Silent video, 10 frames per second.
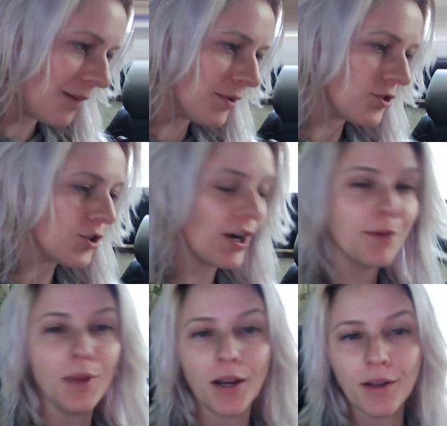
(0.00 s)
I'm not sure.
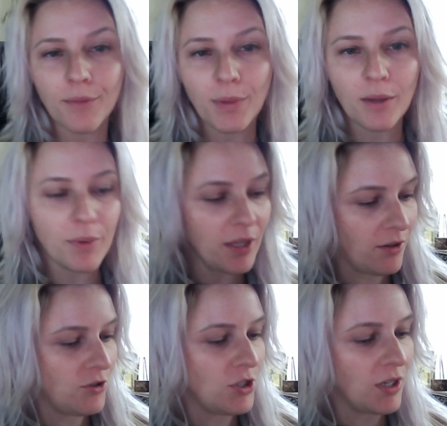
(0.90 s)
I'm not a big
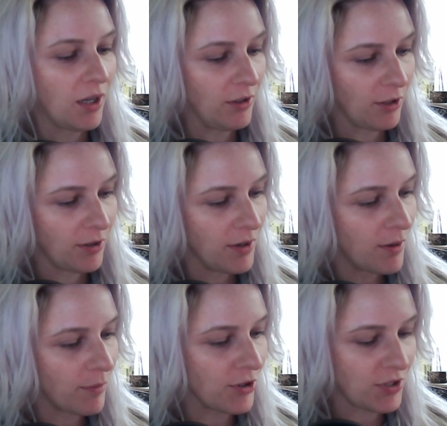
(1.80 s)
PLG color
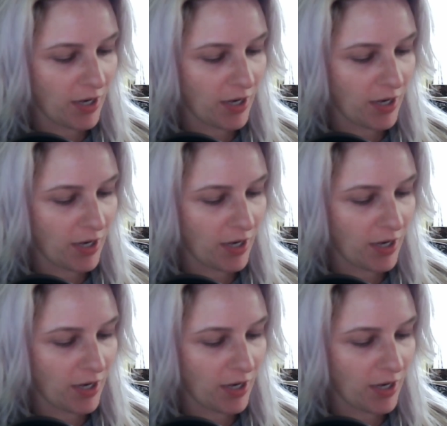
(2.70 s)
person.